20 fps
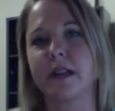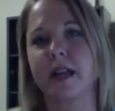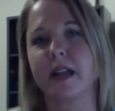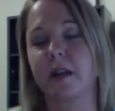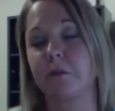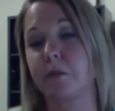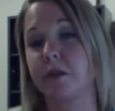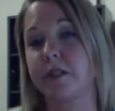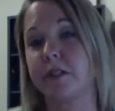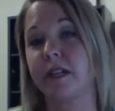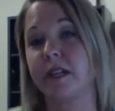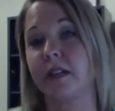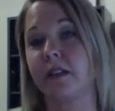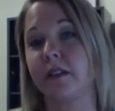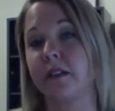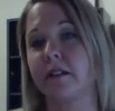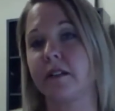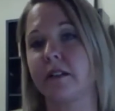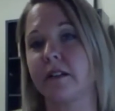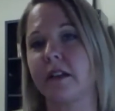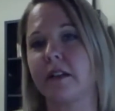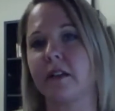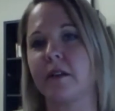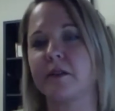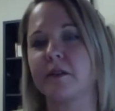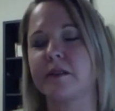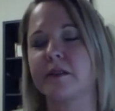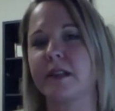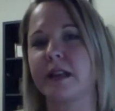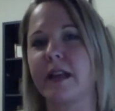and particularly
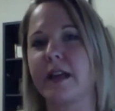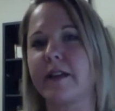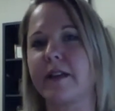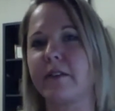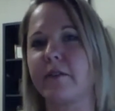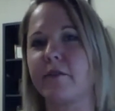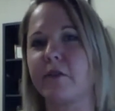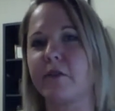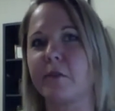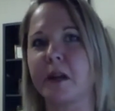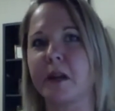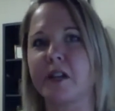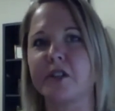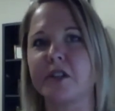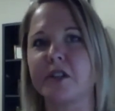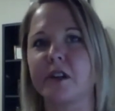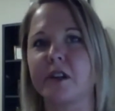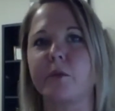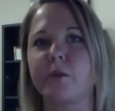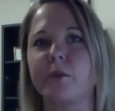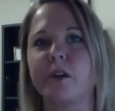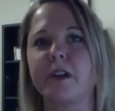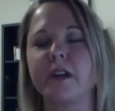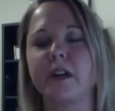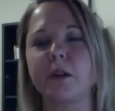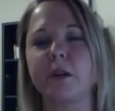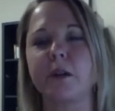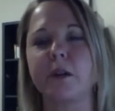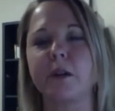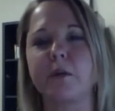those that have information on
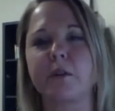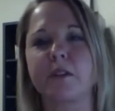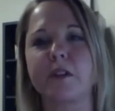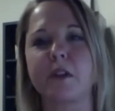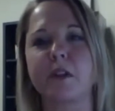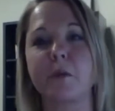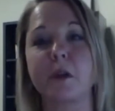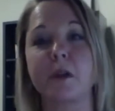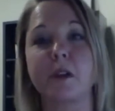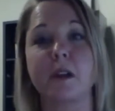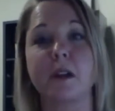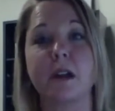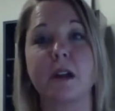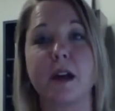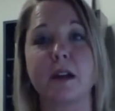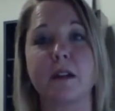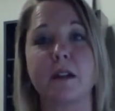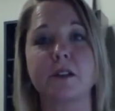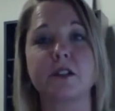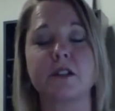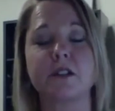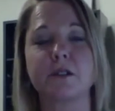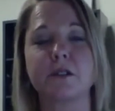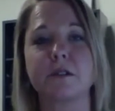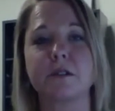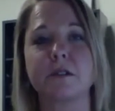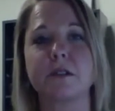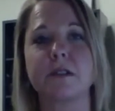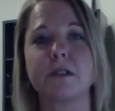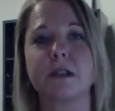working with community college
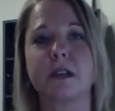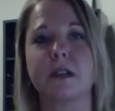students.